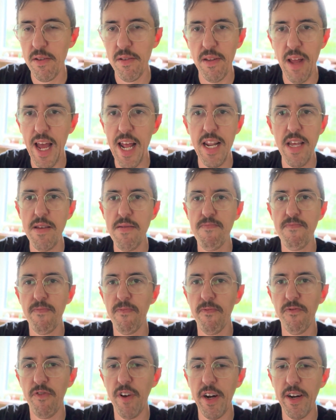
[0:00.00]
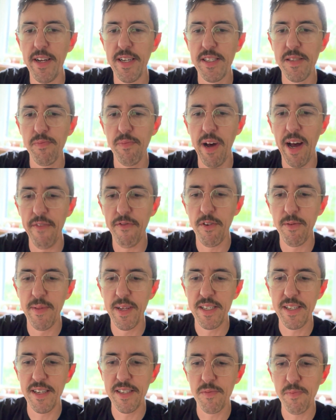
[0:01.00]
any various platform
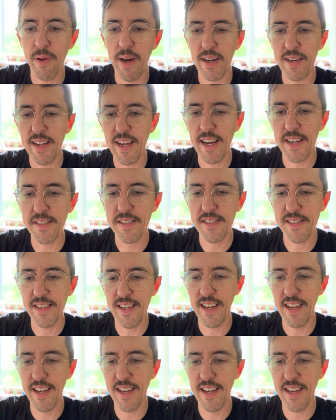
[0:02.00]
that does podcasts,